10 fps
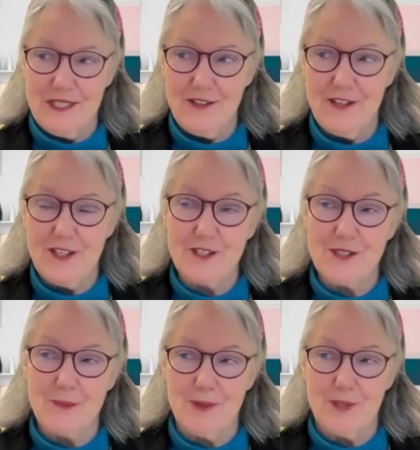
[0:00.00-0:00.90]
but I
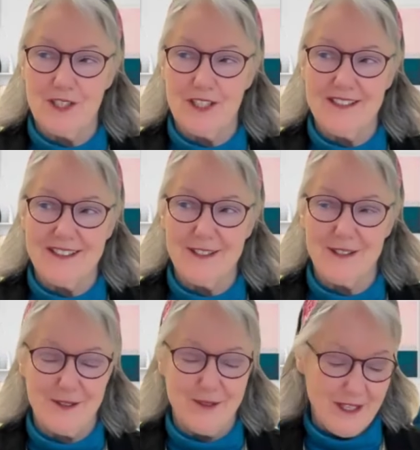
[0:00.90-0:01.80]
think it's
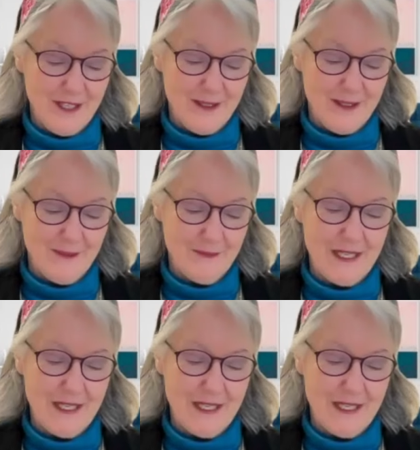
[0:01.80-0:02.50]
important to uh,